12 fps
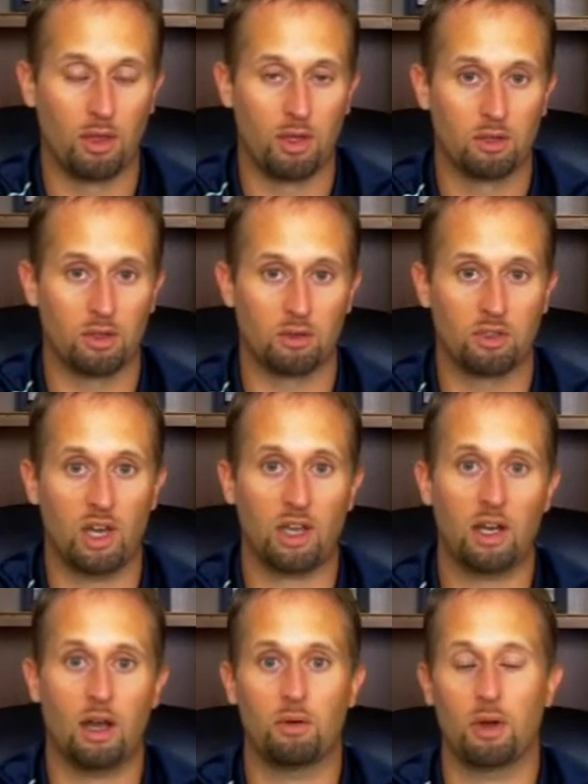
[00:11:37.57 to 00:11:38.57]
So check it
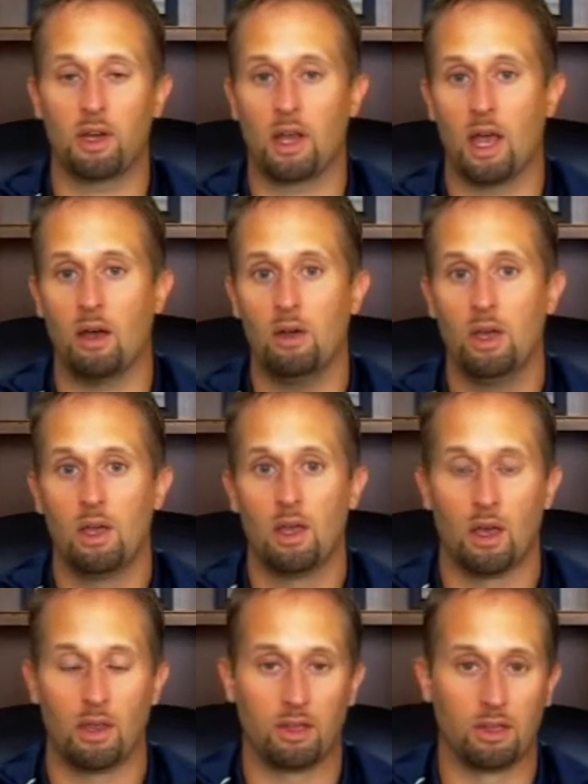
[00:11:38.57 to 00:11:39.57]
out right now.
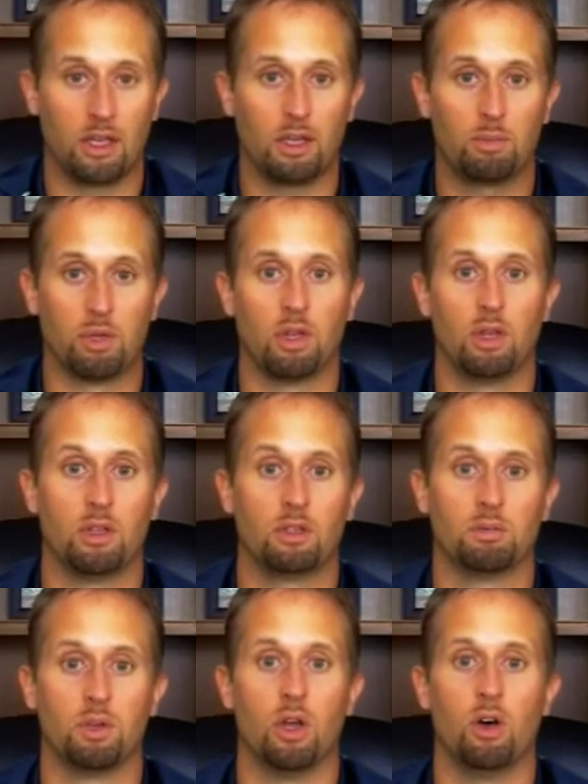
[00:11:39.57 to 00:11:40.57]
Uh, the link be is
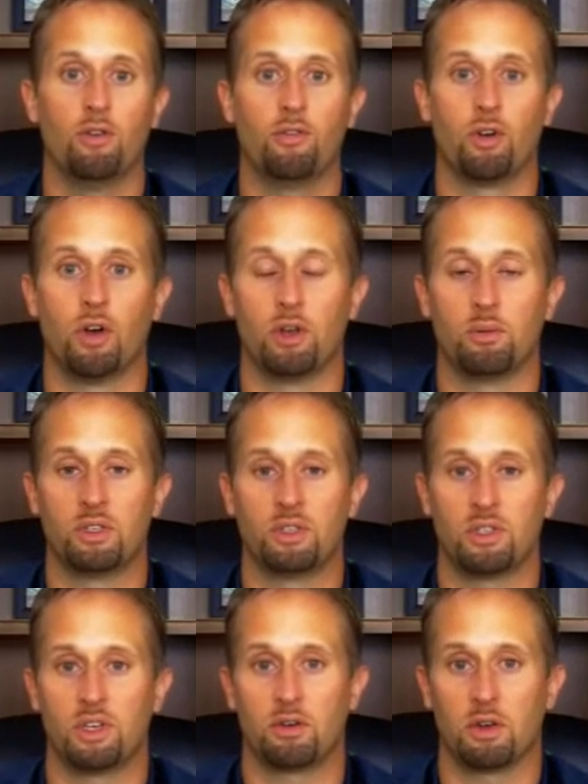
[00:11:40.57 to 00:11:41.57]
below for Unbusy
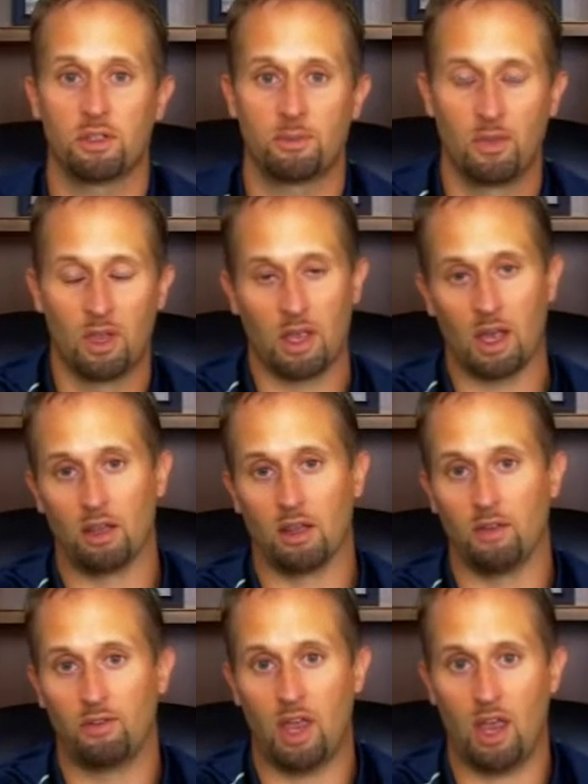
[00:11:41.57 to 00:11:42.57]
Secrets. I'd
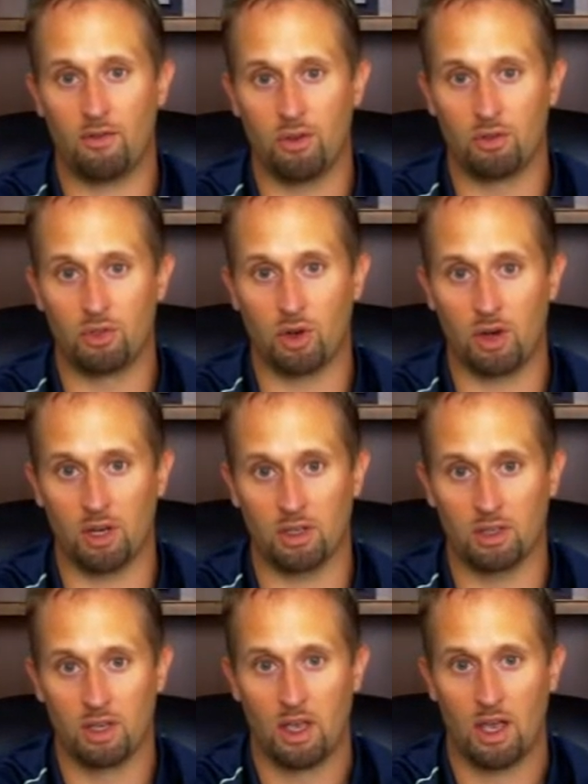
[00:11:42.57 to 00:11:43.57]
love to have you join
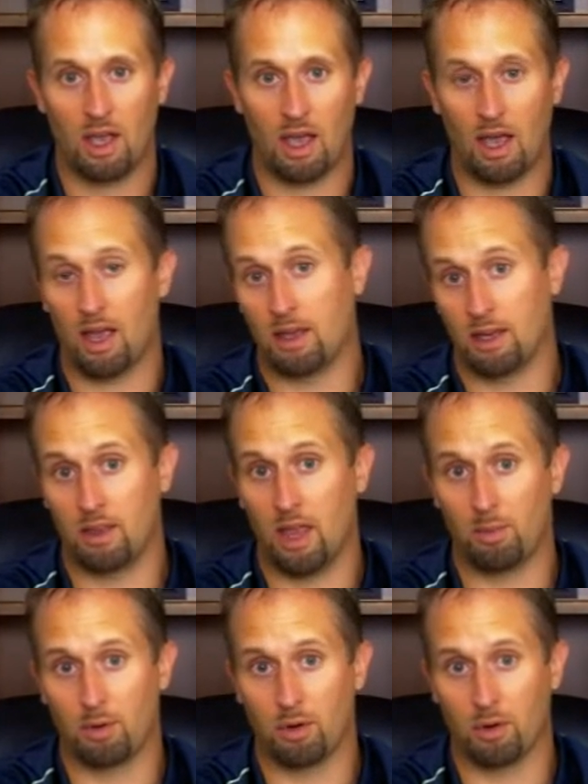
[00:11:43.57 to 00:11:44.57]
us uh, in
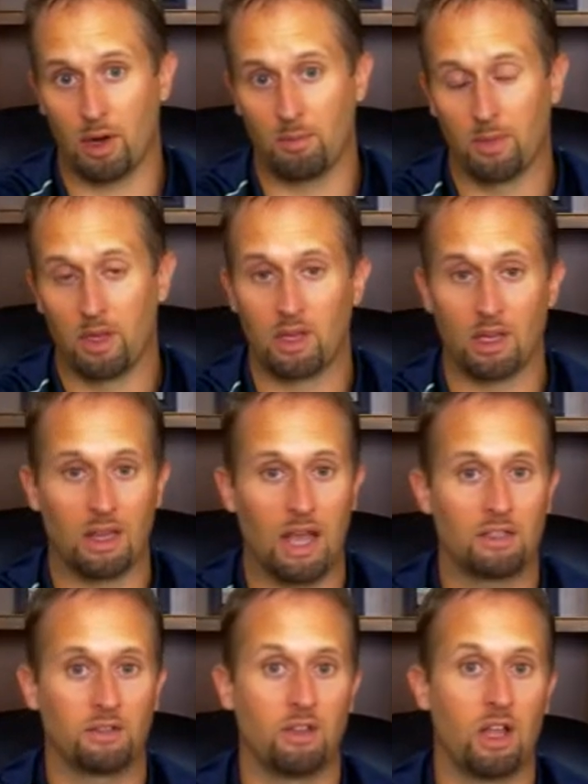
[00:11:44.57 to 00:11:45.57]
that program. You get
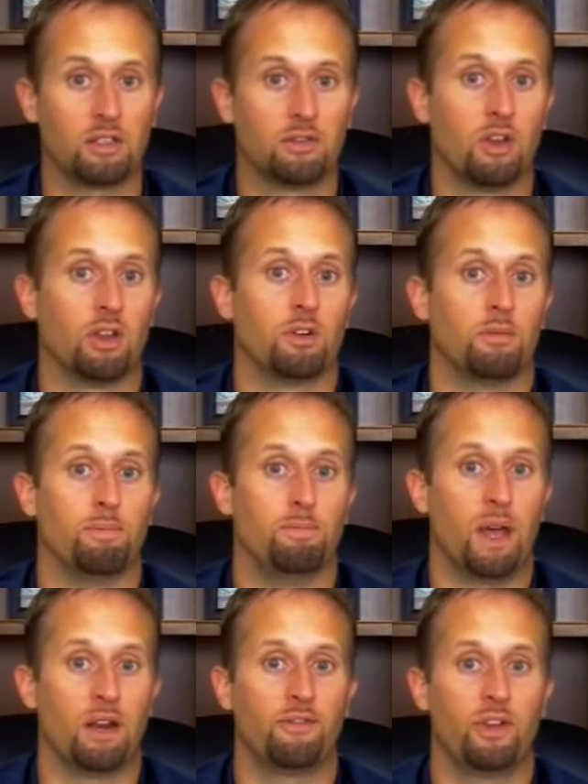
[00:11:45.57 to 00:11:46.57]
lots and lots of other
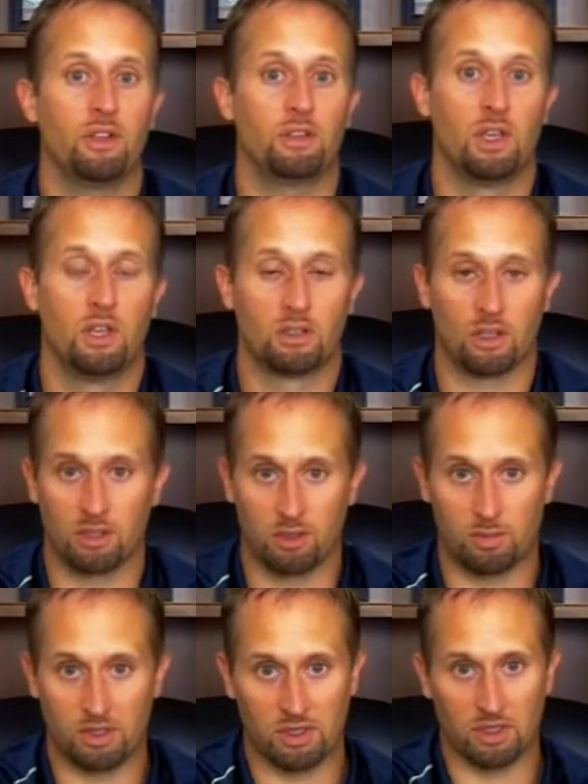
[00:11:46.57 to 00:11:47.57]
benefits such as
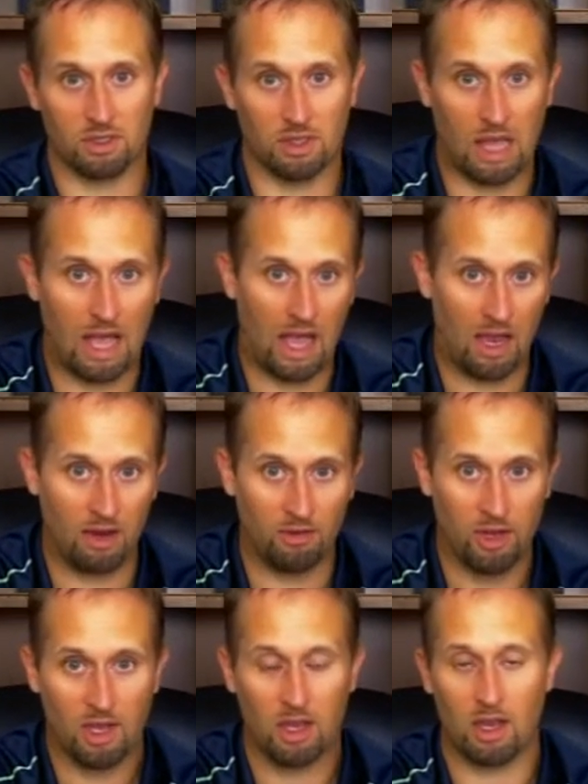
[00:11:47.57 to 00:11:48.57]
Busyness Live
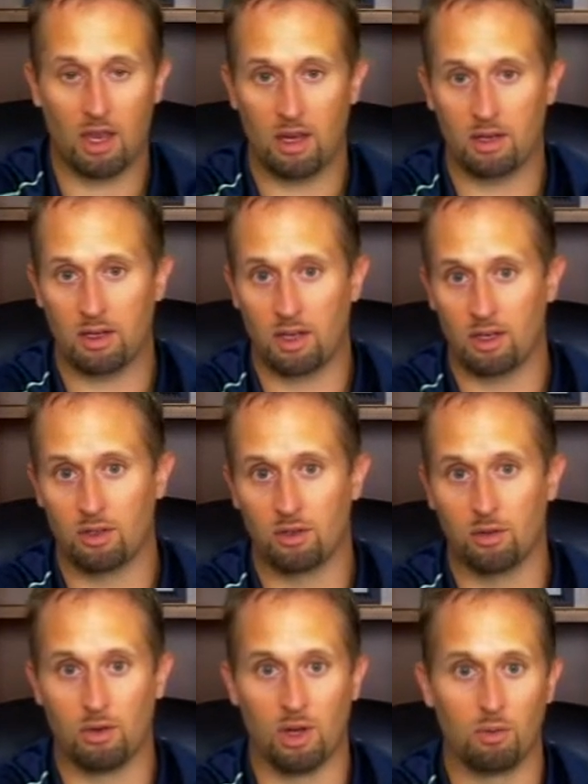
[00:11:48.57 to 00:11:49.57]
and getting
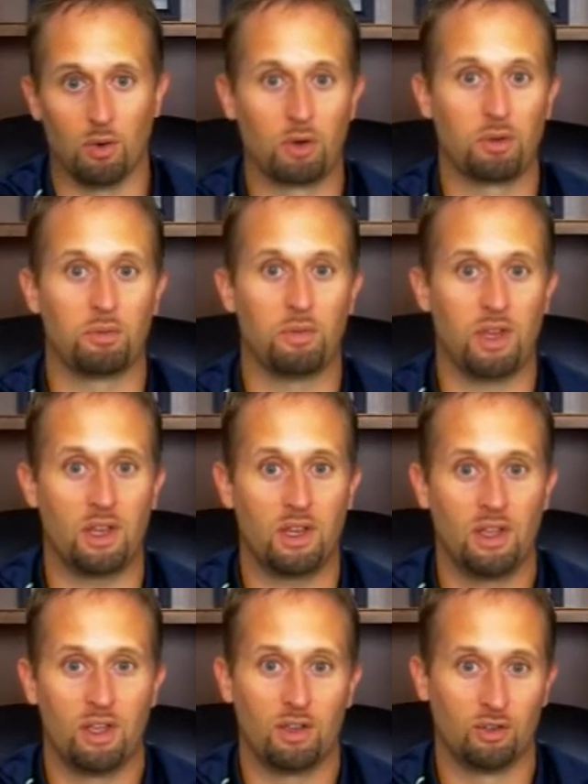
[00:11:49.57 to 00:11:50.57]
to uh, work with me
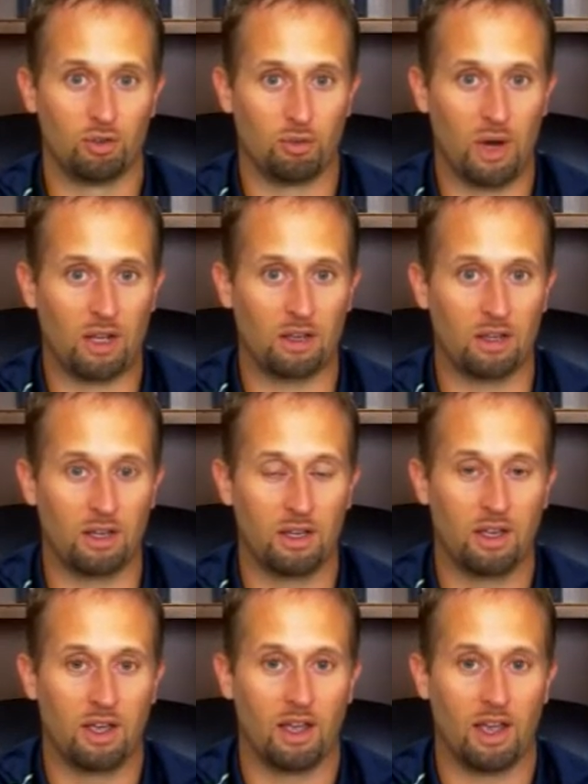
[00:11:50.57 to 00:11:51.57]
directly
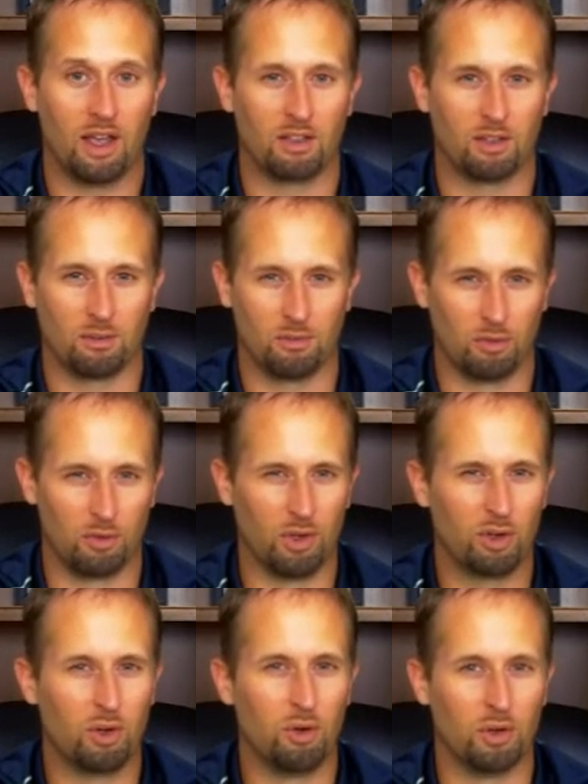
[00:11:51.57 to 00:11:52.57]
on some real
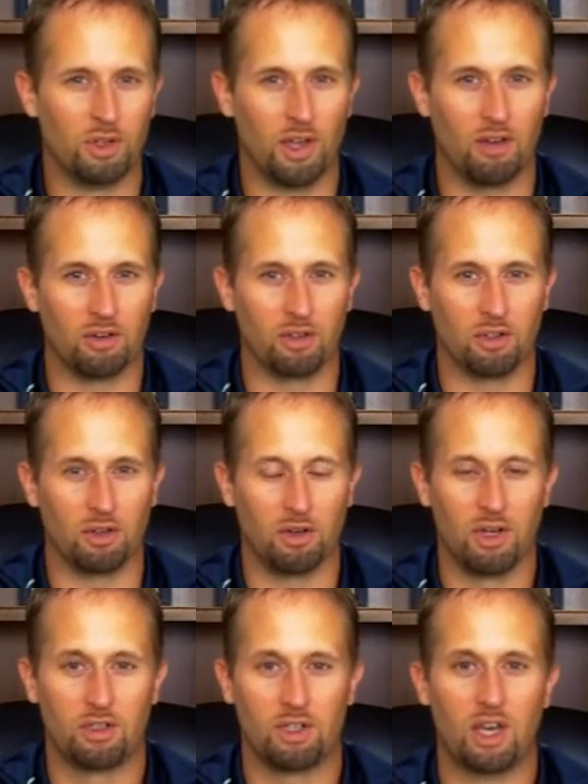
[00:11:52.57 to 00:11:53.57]
cool endeavors. So
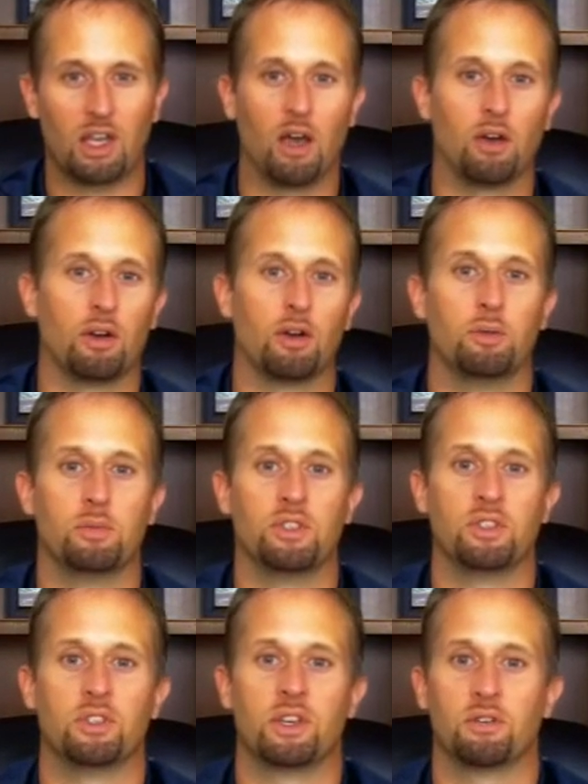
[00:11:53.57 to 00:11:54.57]
check out our
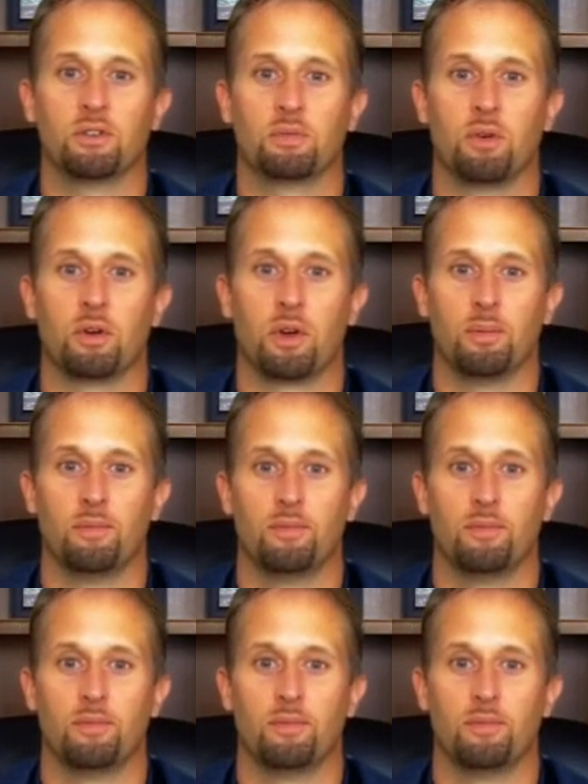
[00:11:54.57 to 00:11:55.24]
Unbusy Secrets program.